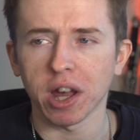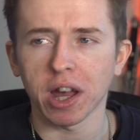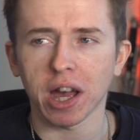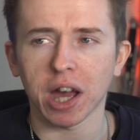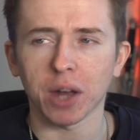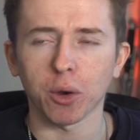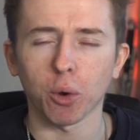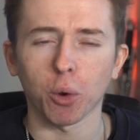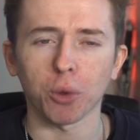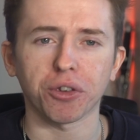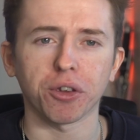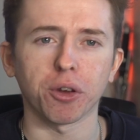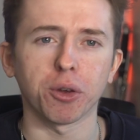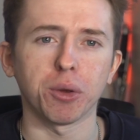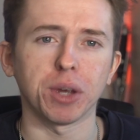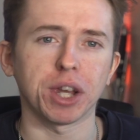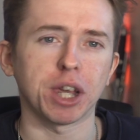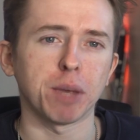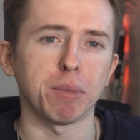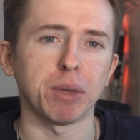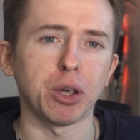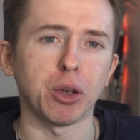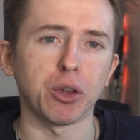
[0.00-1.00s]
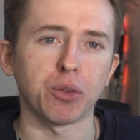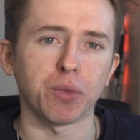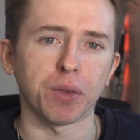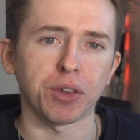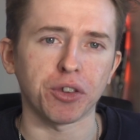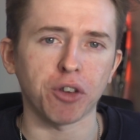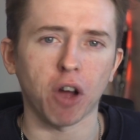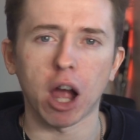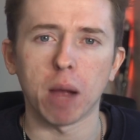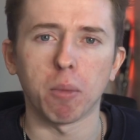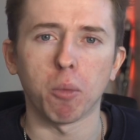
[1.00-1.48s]
and also it can be used for
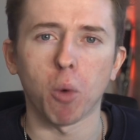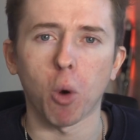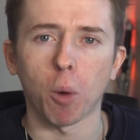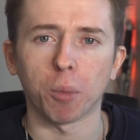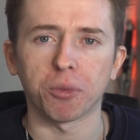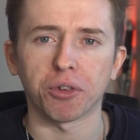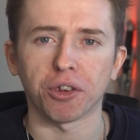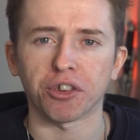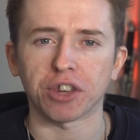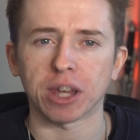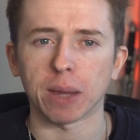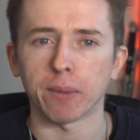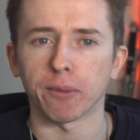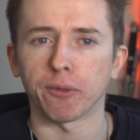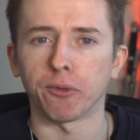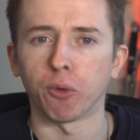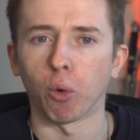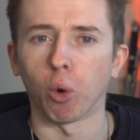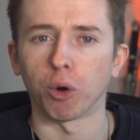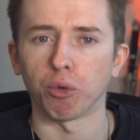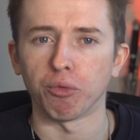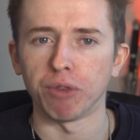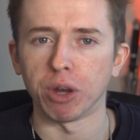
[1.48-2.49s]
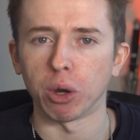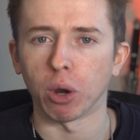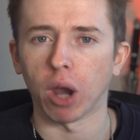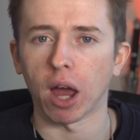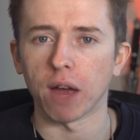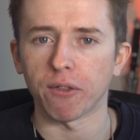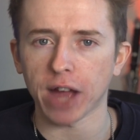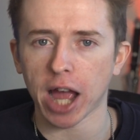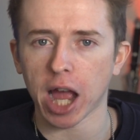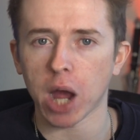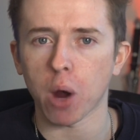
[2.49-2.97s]
time warps to skip forward
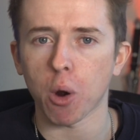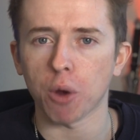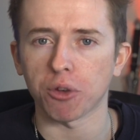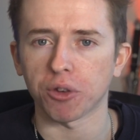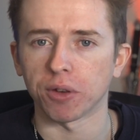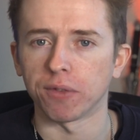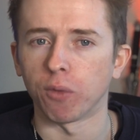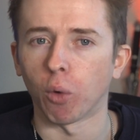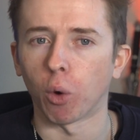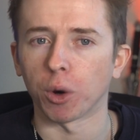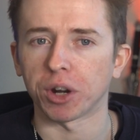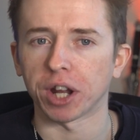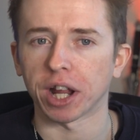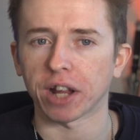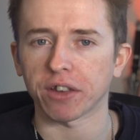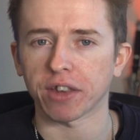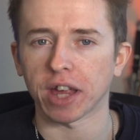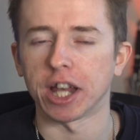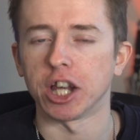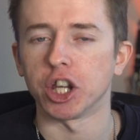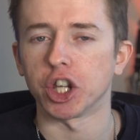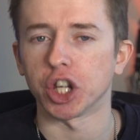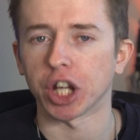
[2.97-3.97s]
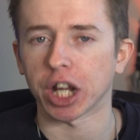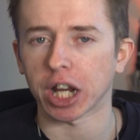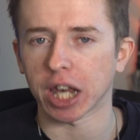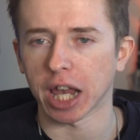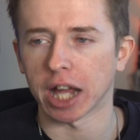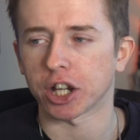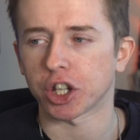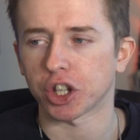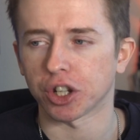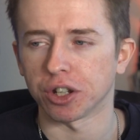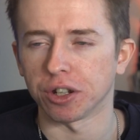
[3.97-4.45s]
real-life hours of Vortex energy
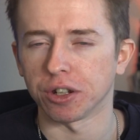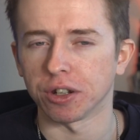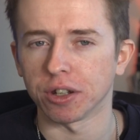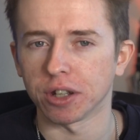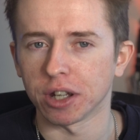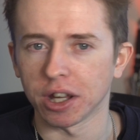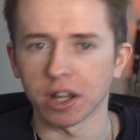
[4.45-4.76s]
collection.